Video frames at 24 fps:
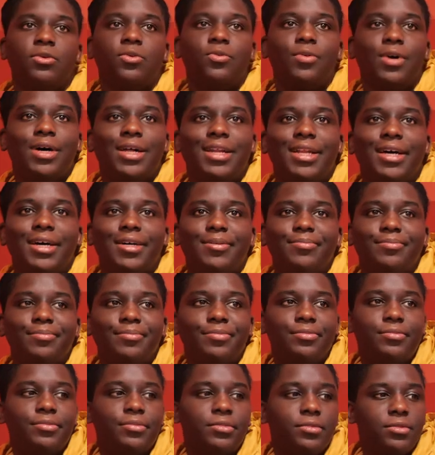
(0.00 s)
Well,
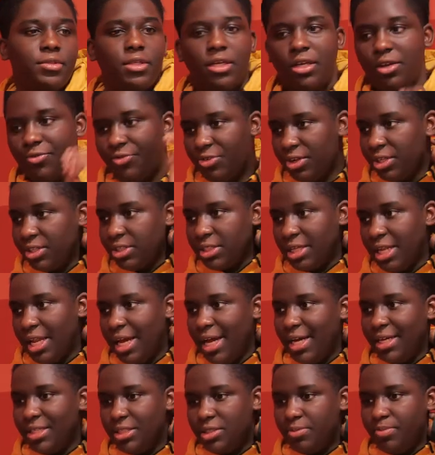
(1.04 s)
thank you for this
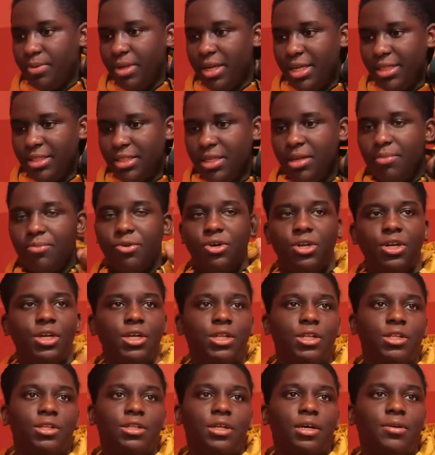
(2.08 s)
class, but I think I'm
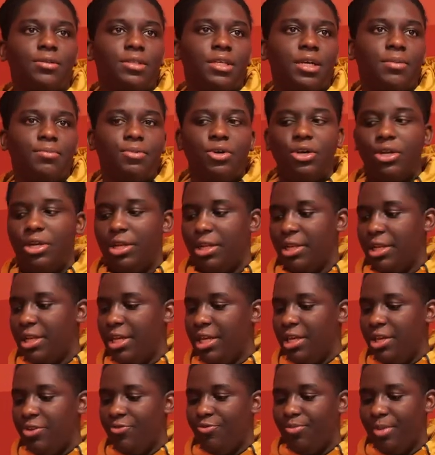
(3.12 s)
gonna
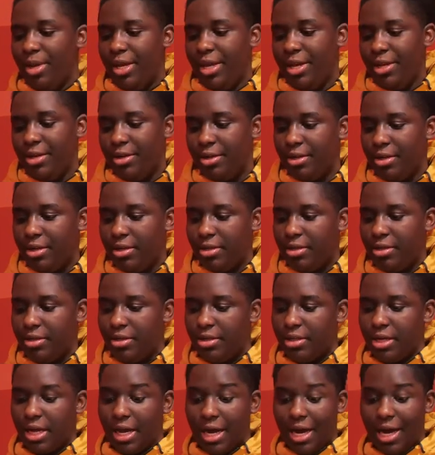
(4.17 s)
leave now.
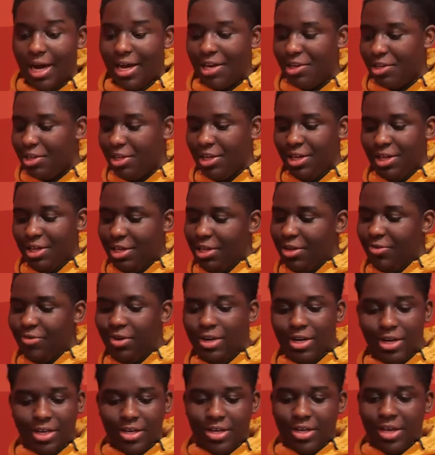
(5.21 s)
Golly,
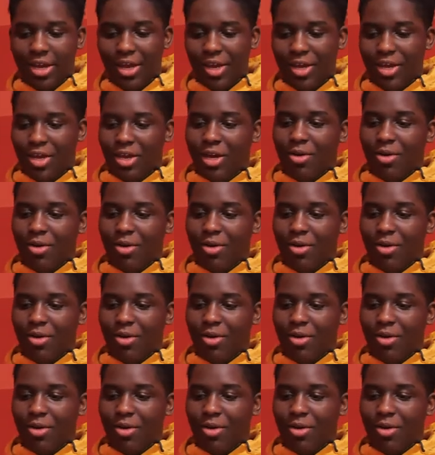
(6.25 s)
what a day.